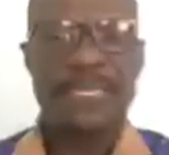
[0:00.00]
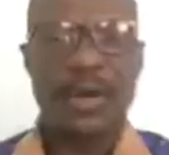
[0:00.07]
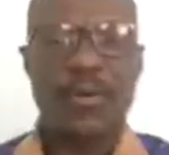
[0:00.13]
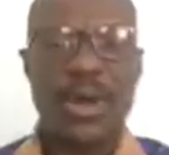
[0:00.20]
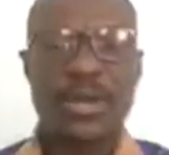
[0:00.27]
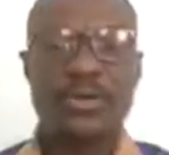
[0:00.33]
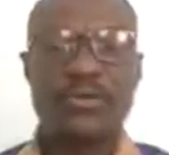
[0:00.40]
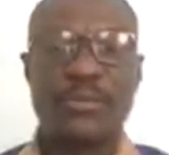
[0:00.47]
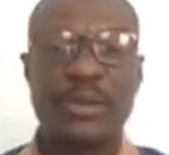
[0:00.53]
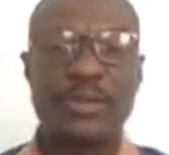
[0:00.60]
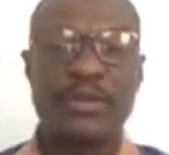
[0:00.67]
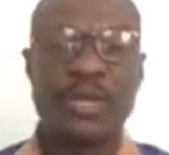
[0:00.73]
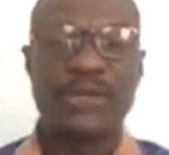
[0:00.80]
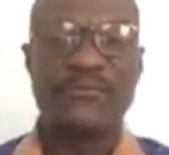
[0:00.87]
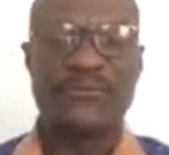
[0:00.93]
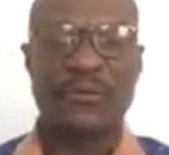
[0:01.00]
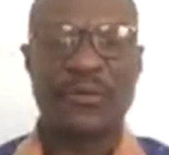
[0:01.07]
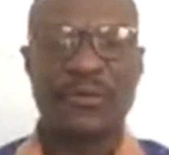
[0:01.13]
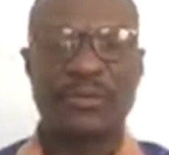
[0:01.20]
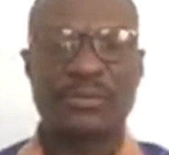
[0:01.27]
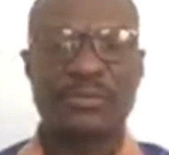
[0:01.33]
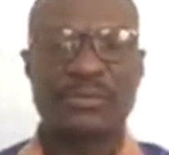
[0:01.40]
the one you've been looking
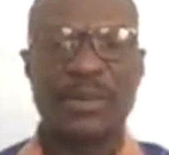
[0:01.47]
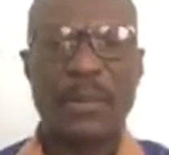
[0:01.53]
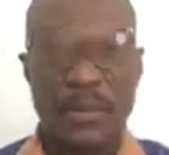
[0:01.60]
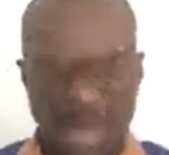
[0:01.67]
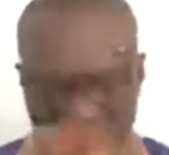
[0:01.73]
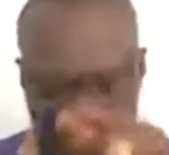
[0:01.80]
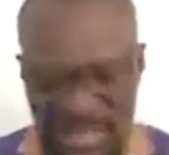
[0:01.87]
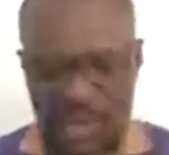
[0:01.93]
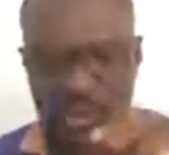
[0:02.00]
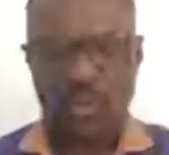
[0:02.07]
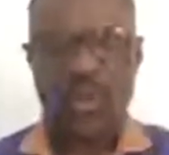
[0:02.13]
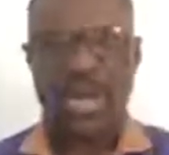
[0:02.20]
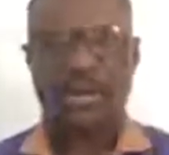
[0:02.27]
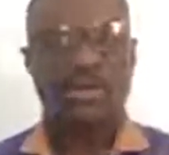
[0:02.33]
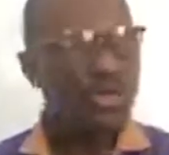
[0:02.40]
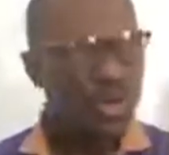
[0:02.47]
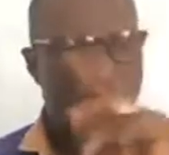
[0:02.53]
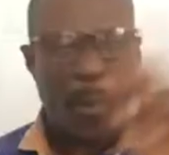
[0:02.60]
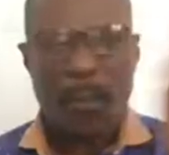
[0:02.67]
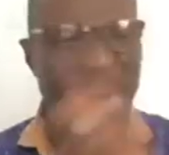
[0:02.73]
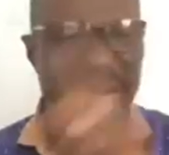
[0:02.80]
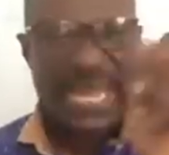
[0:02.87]
for. May this one.
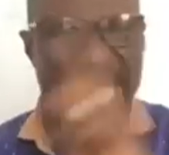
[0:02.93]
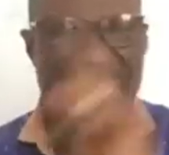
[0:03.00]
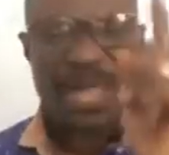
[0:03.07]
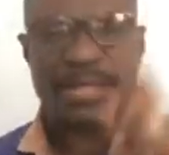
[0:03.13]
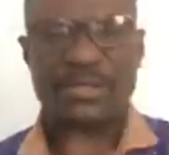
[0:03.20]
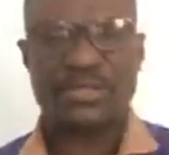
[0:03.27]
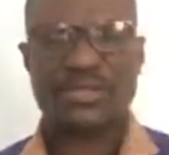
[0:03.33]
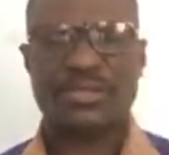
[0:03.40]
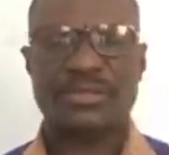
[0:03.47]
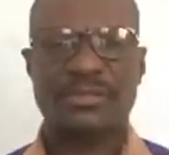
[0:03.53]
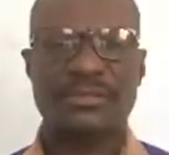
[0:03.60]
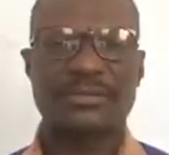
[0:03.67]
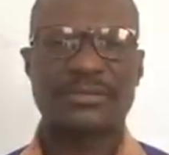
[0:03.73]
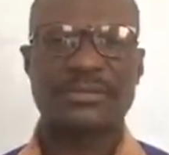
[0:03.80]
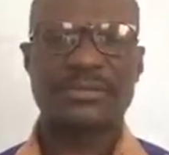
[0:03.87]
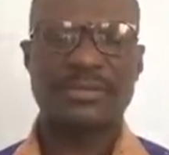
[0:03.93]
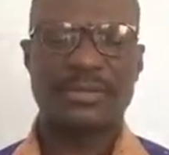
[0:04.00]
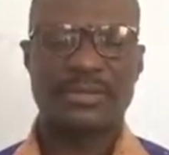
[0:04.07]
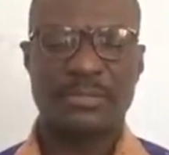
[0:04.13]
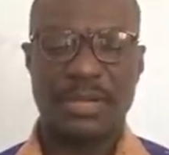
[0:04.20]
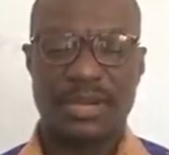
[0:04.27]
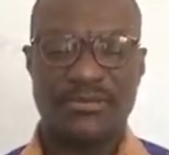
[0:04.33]
Nobody else.
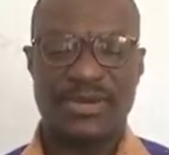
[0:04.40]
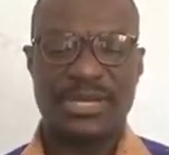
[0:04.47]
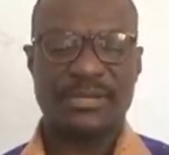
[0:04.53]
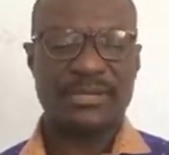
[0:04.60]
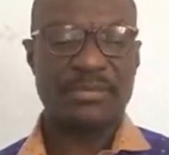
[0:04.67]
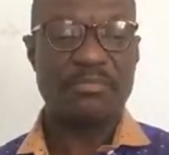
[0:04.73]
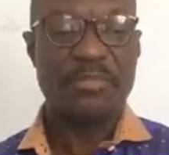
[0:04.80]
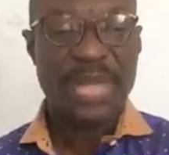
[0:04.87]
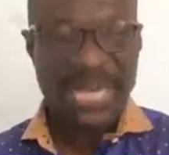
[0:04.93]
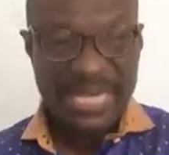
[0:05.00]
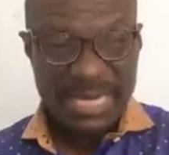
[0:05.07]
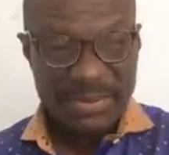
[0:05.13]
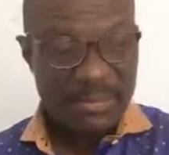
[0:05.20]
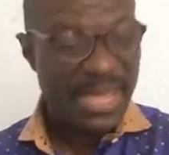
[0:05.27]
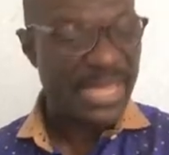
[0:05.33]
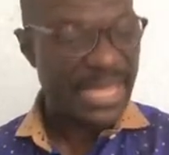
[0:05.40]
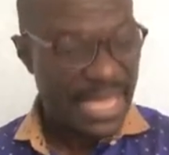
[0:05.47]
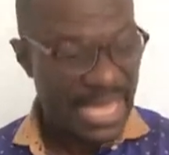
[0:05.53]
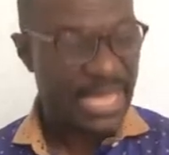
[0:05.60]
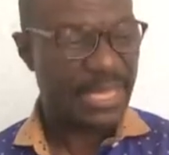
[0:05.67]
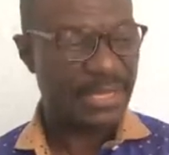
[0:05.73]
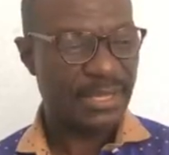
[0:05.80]
Beloved, may, may
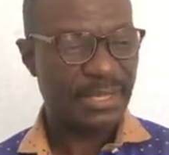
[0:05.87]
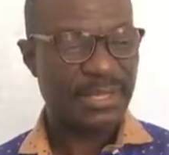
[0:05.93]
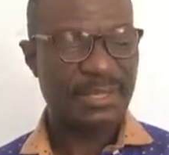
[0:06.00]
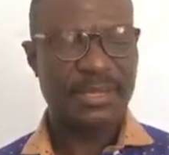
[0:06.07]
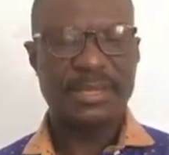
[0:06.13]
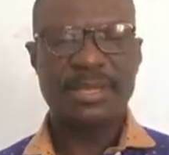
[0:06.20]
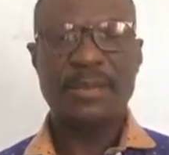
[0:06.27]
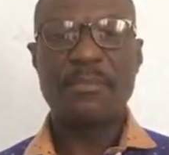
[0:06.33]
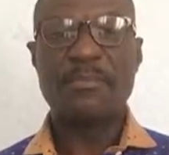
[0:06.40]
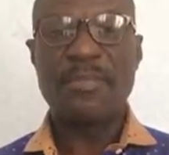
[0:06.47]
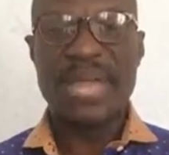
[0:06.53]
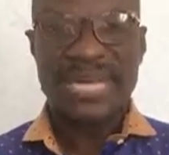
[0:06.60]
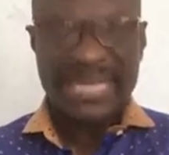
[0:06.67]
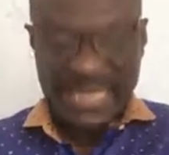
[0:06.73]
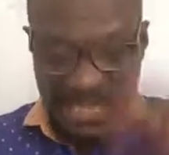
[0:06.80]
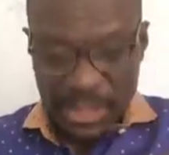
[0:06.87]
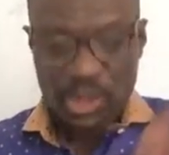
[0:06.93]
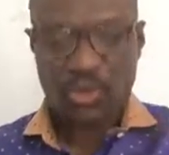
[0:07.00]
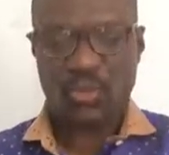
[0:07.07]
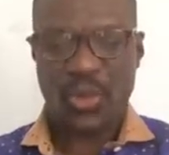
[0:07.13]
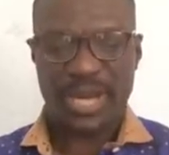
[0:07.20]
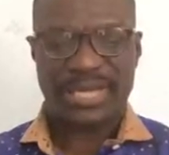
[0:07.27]
he, may
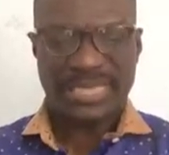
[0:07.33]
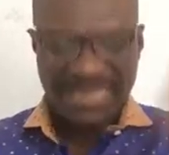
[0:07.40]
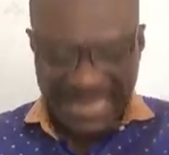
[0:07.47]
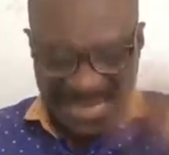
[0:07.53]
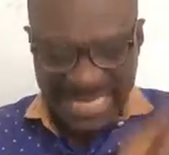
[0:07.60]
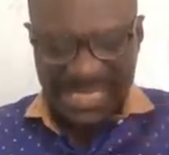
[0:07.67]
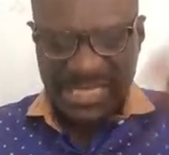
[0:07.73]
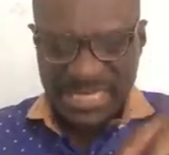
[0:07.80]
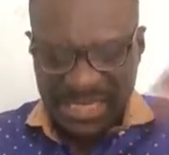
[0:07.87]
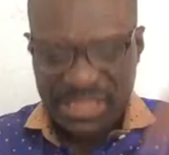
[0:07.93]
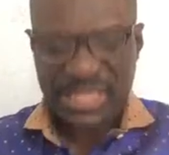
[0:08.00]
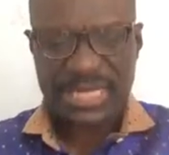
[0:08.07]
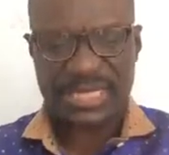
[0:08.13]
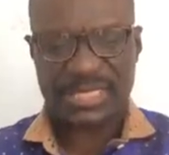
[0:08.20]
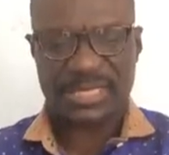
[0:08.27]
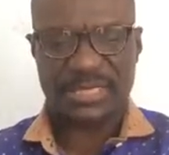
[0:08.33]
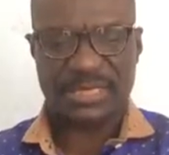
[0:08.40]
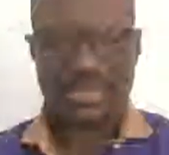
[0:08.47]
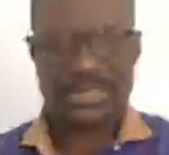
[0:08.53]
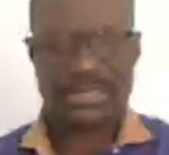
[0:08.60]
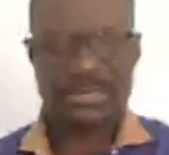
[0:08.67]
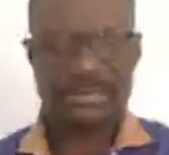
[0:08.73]
this one, this
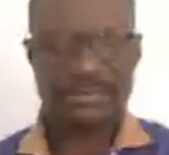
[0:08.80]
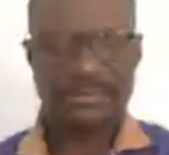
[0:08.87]
Jesus,